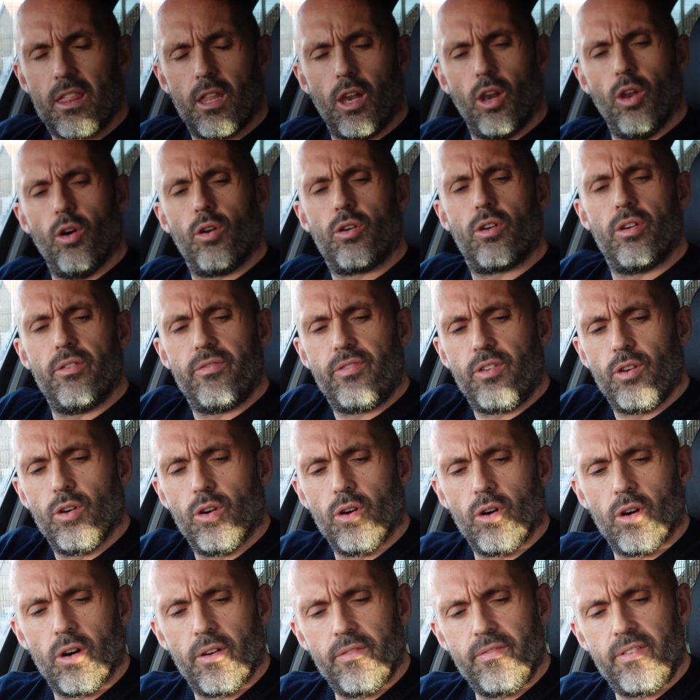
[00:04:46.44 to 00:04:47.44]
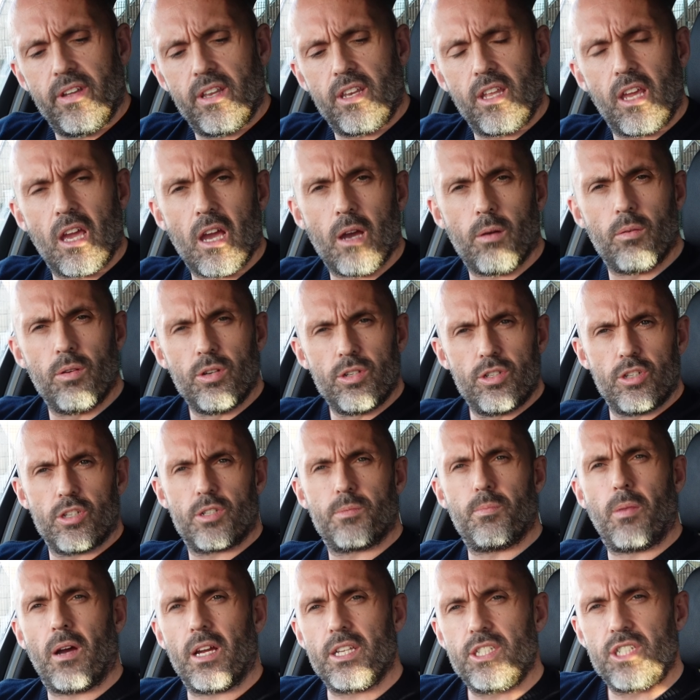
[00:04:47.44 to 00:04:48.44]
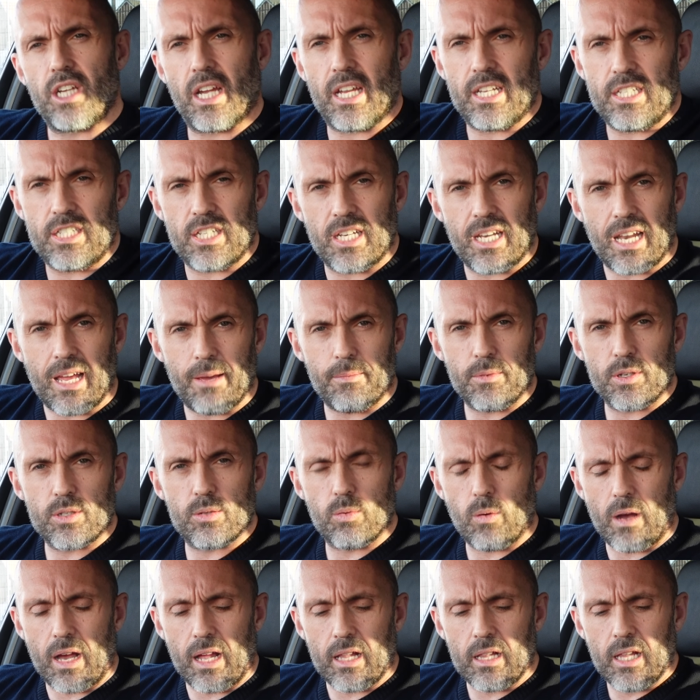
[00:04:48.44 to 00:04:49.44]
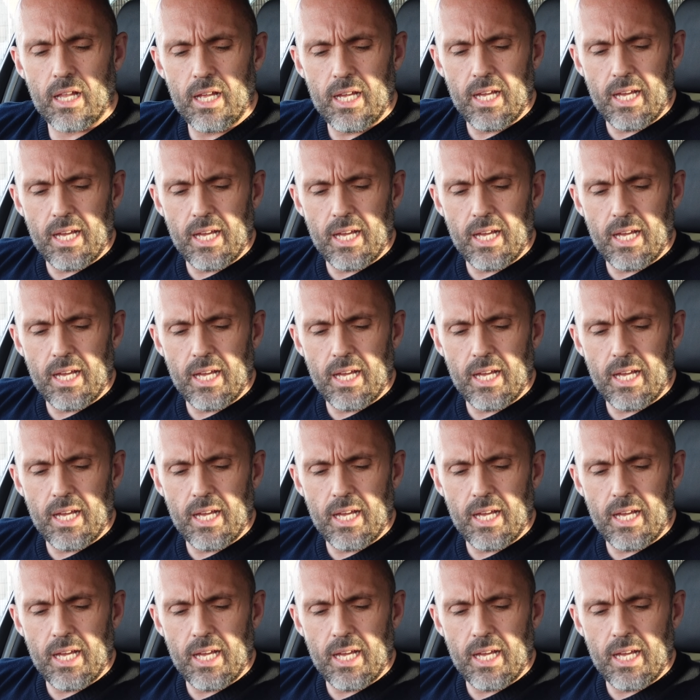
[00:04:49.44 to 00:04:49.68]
the look of your video just by changing them as well.